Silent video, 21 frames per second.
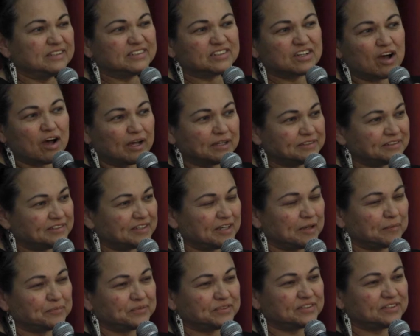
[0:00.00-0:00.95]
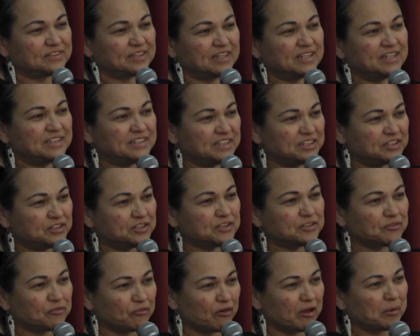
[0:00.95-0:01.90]
these concepts and
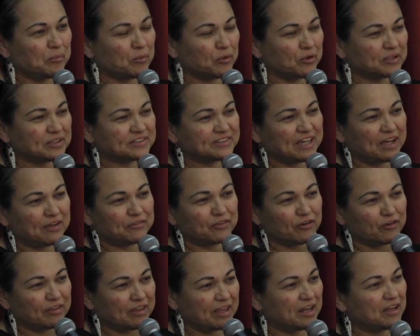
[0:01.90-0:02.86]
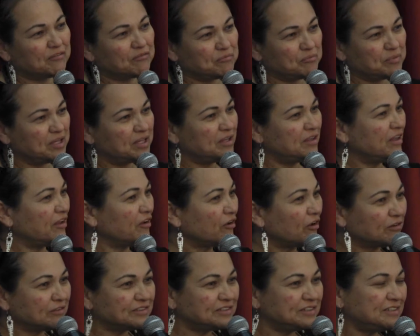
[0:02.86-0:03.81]
indigenous frameworks out there that have been
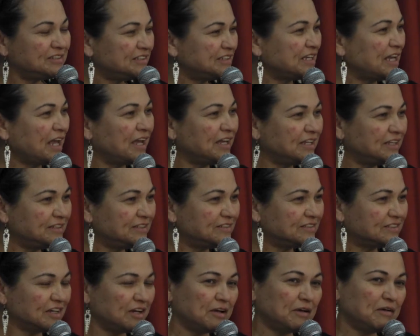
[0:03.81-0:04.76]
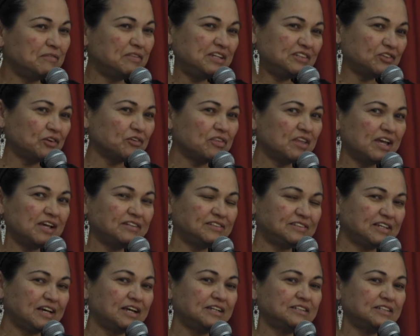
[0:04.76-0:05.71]
there since the eighties. Uh, these are
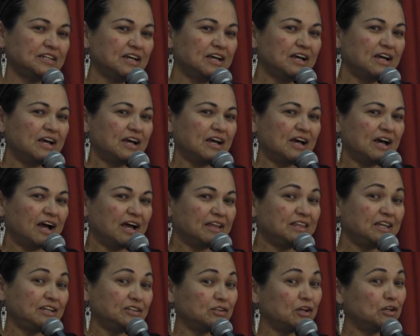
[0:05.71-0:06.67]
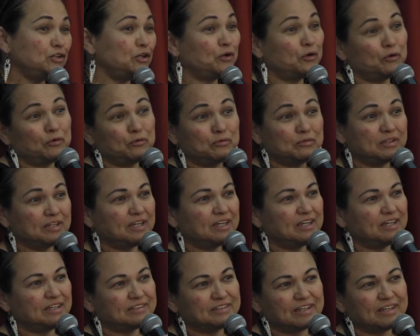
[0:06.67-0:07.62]
things that I think, you know,
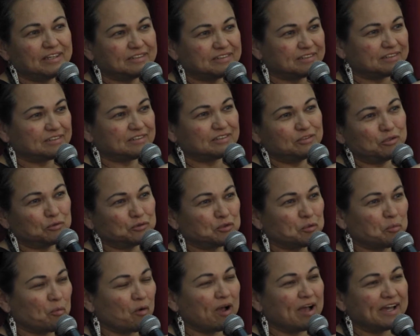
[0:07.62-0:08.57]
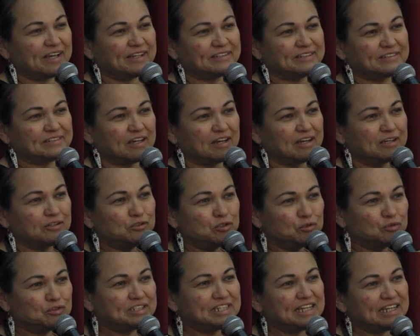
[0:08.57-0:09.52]
it, it's no surprise. Uh,
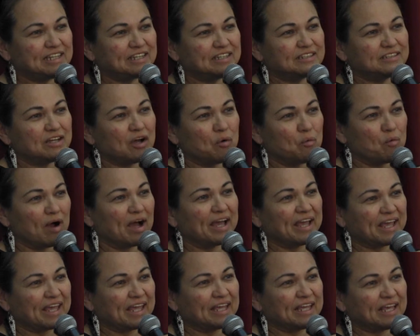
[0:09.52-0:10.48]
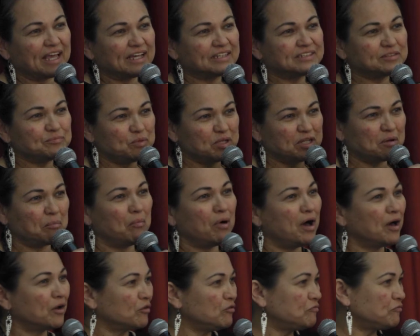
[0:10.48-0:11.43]
New Zealand, Hawaii has been a
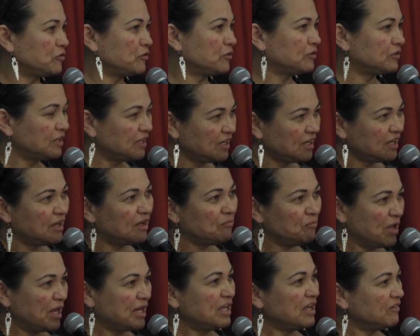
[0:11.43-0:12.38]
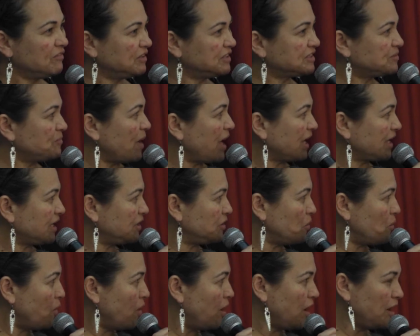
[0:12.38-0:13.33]
model for many of us back
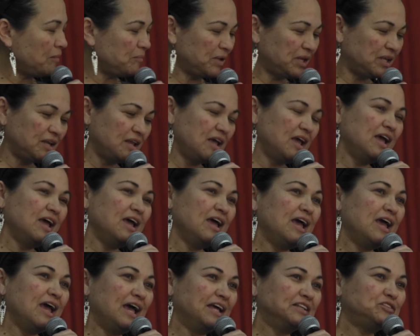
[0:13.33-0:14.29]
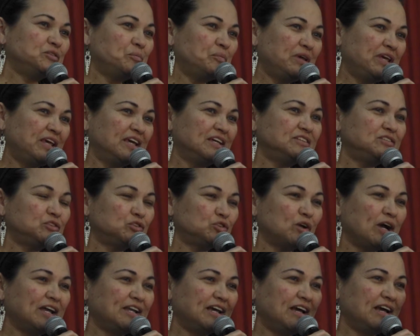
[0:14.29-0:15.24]
in Guam. And, and to begin to
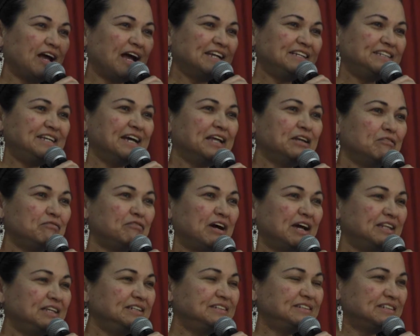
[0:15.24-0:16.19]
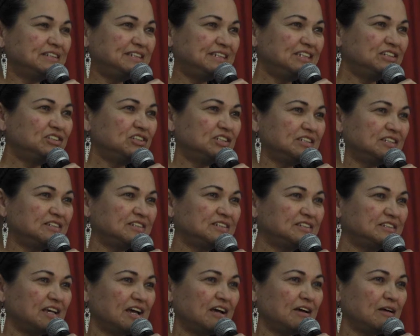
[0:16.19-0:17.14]
try to identify these
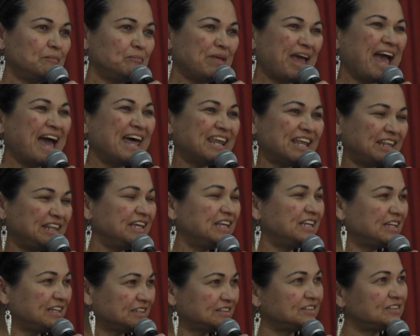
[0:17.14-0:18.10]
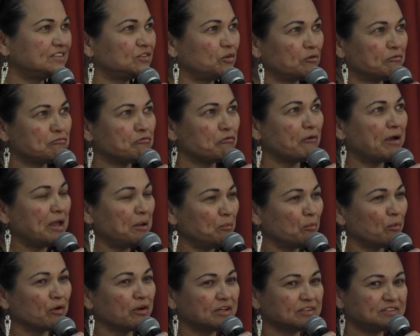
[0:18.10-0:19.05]
indigenous um, analytics or
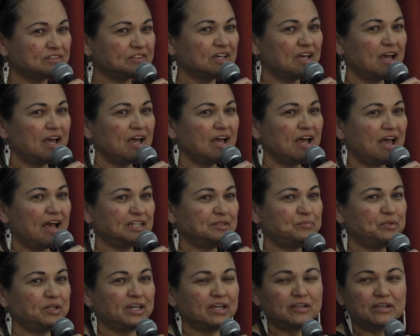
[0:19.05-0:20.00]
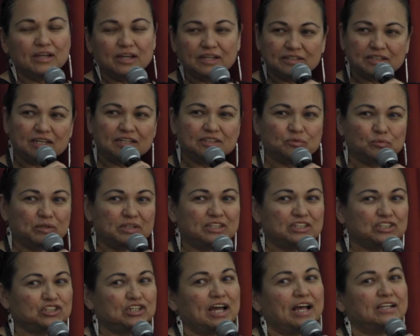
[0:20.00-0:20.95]
frameworks has begin, is
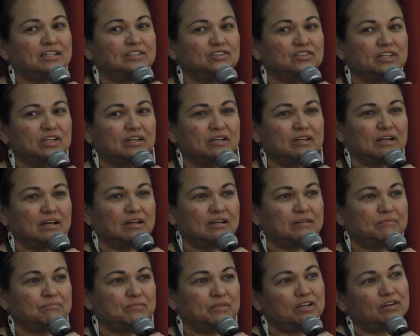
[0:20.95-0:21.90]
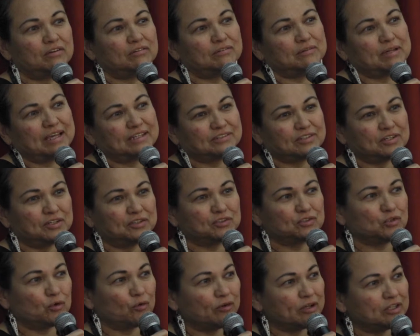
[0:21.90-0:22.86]
really challenging. Um, you know, as a
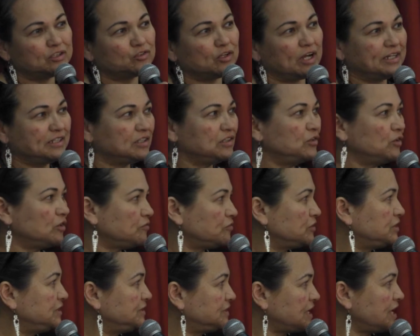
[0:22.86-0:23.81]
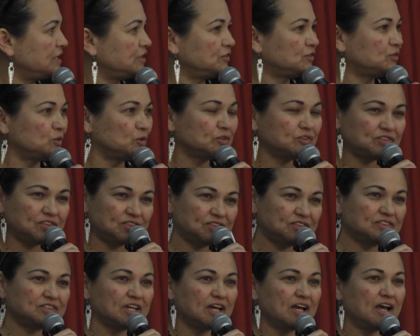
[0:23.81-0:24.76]
historian trying to look for these kind of
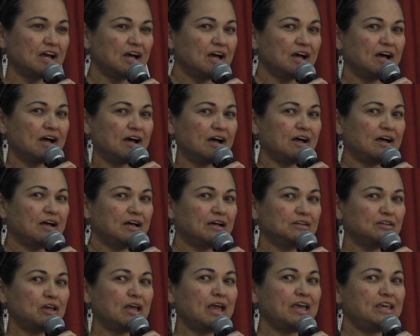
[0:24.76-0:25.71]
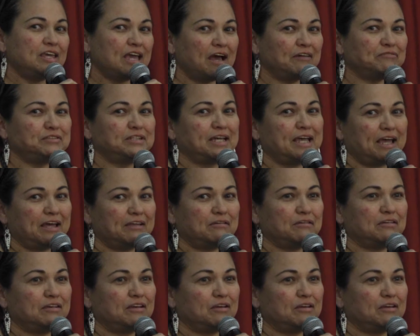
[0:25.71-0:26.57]
sources, uh, you, you have to get